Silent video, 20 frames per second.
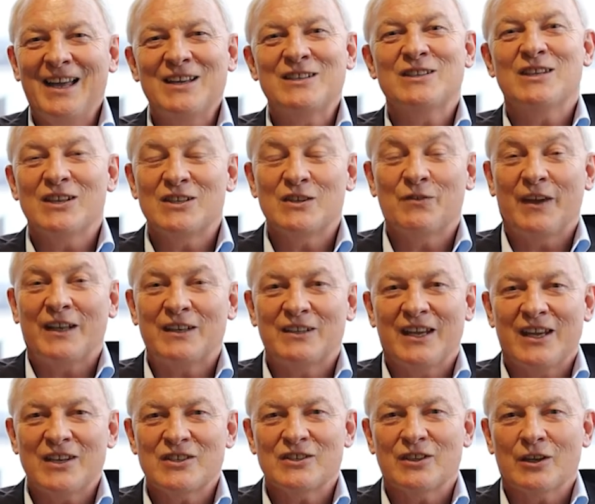It's
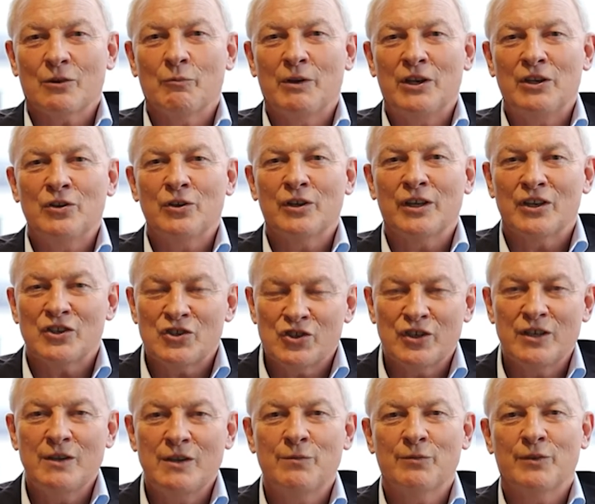fantastic when you can
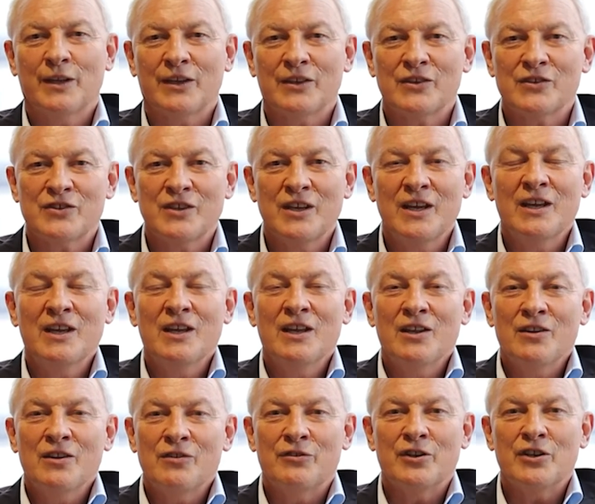achieve things
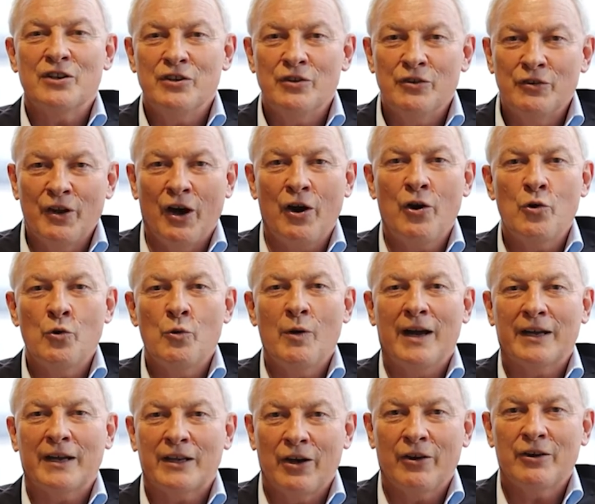that you
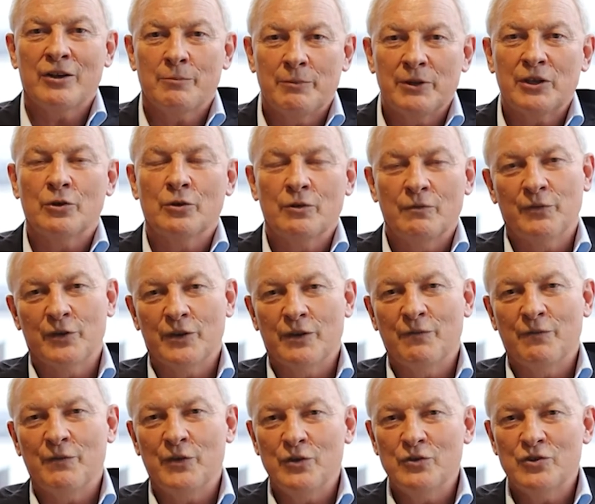know are going to be good for
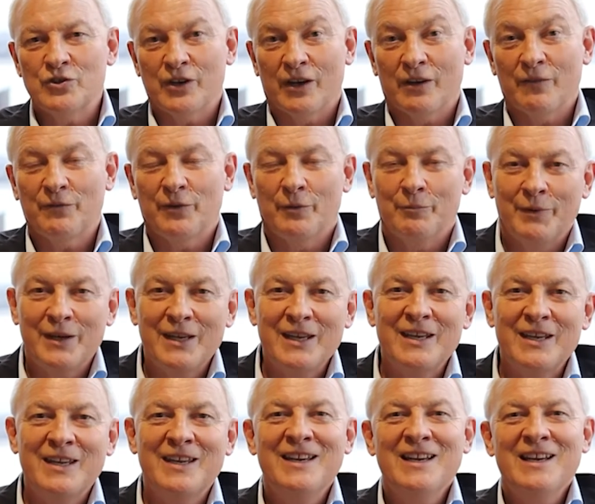the future. For
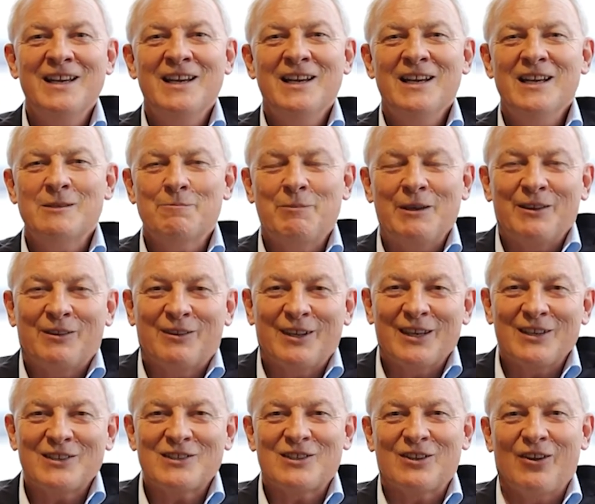me, it's been
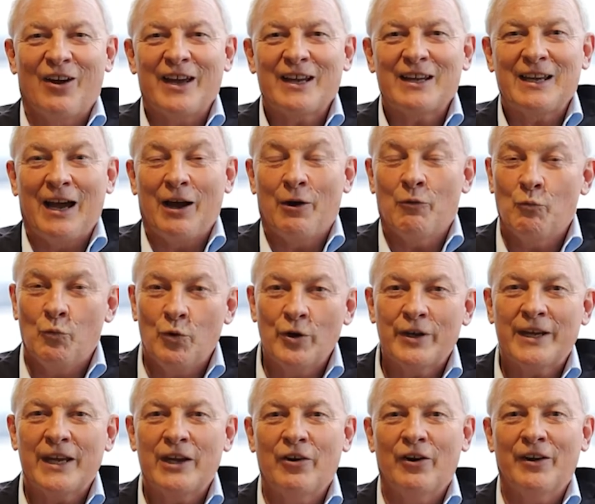things like
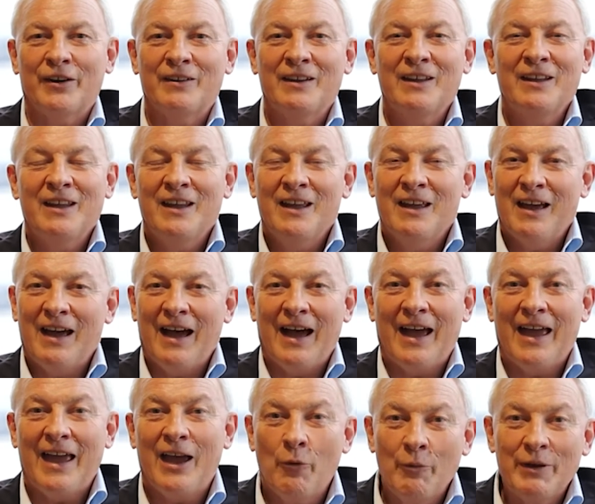working on
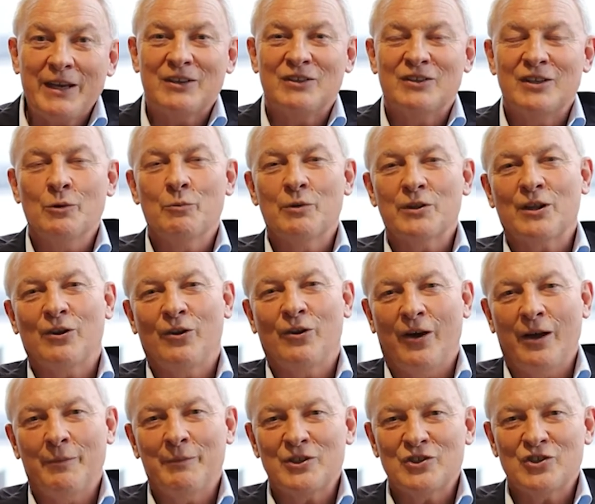how we can deal with
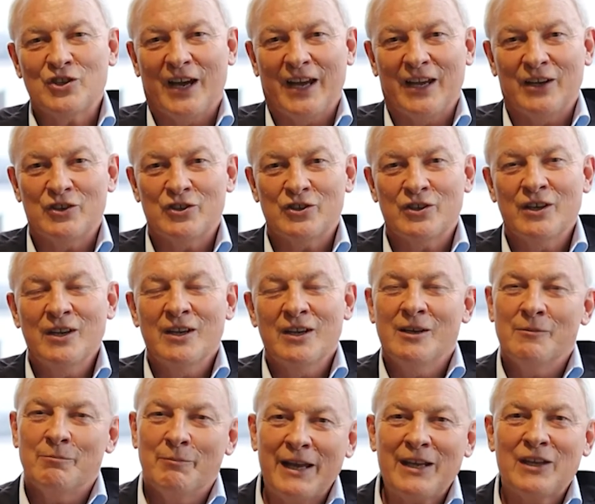climate change,
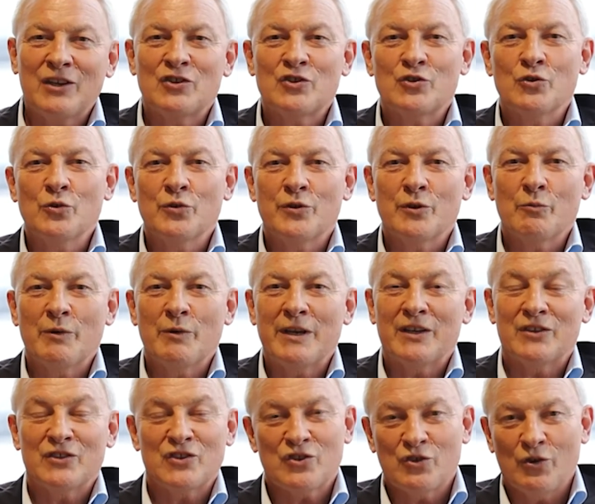making sure that we
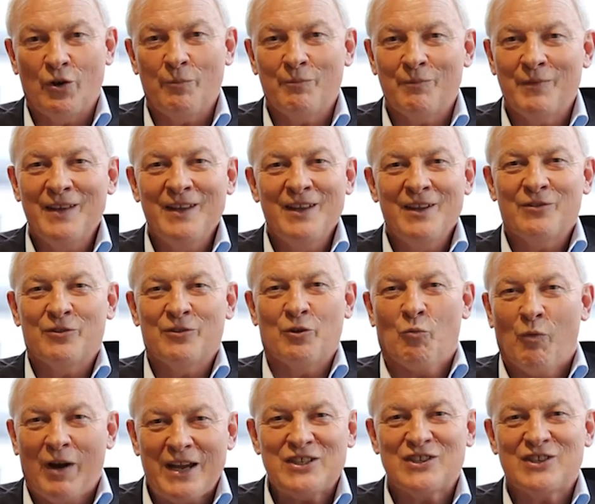can stop the
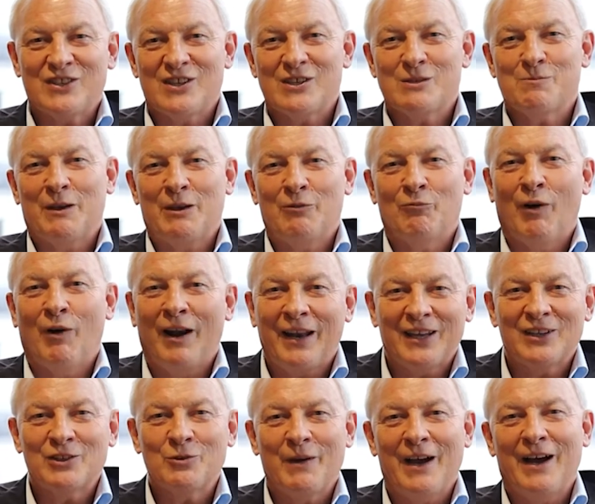waste that's been
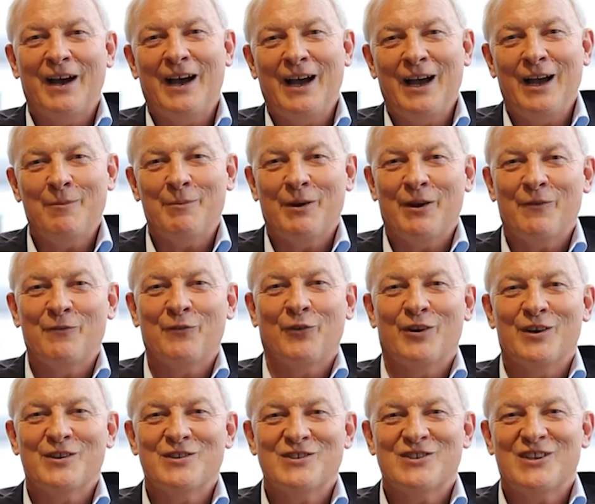running into our harbour
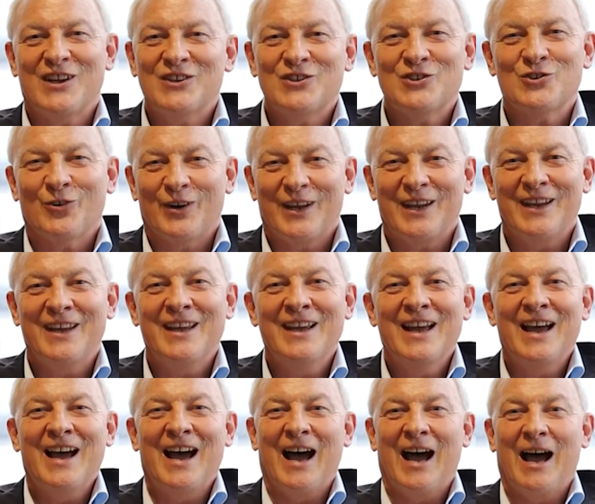for a century
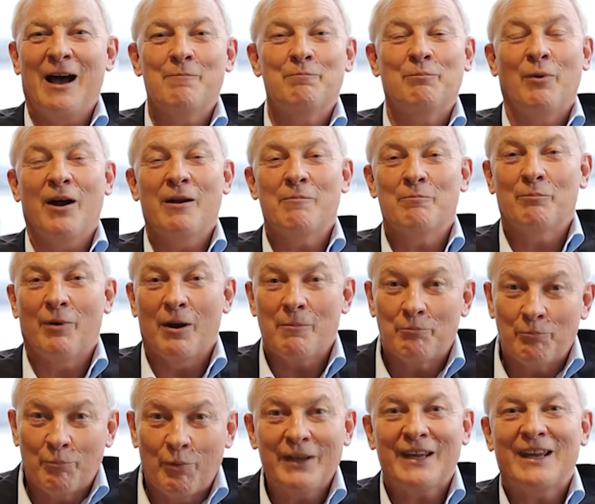by
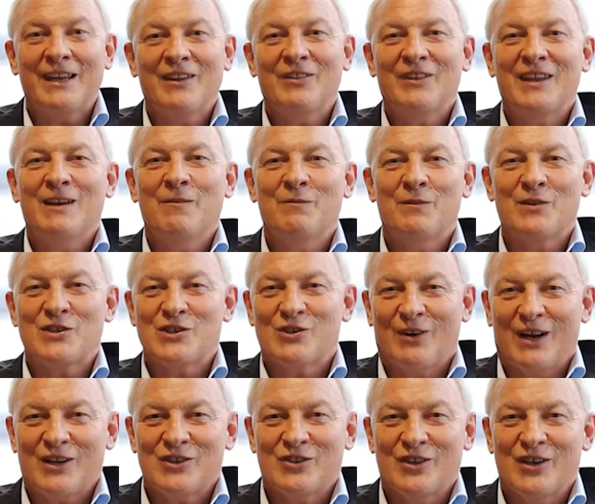bringing in the
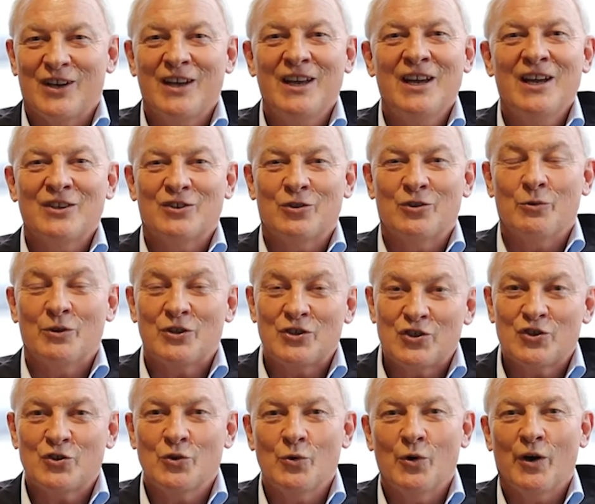infrastructure to
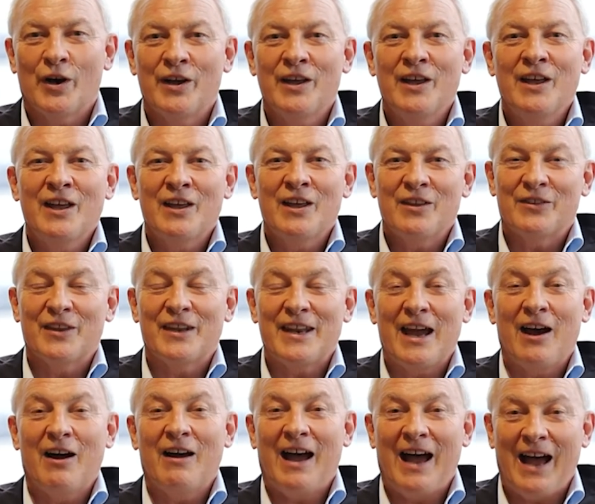ensure that
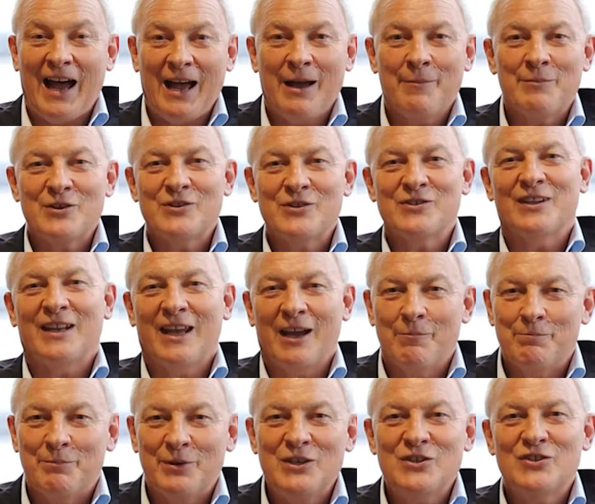our harbours and
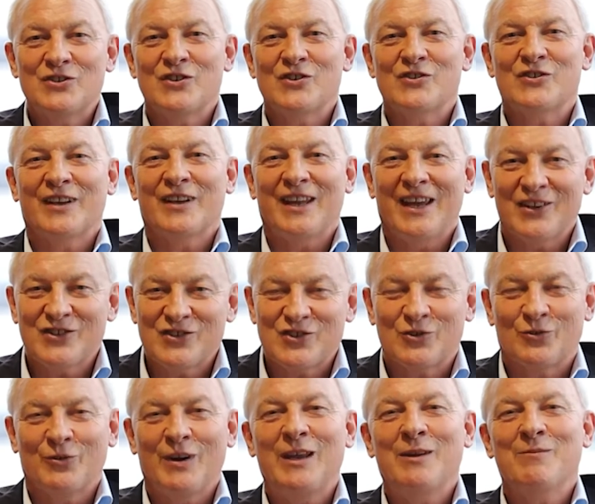our beaches and our
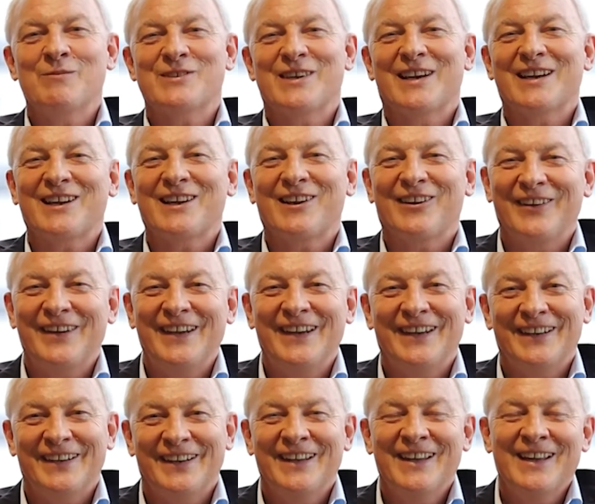streams are
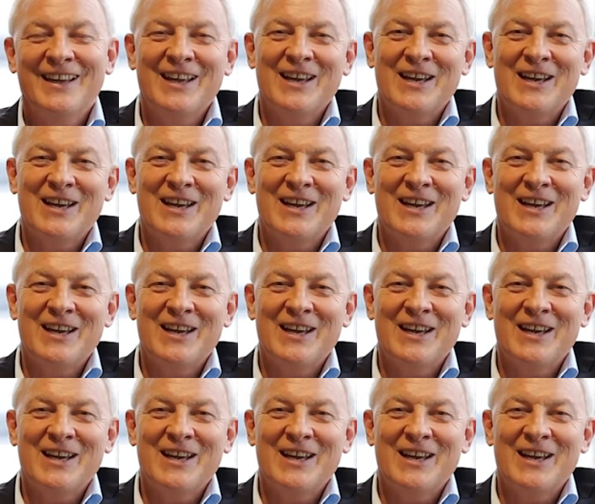clean.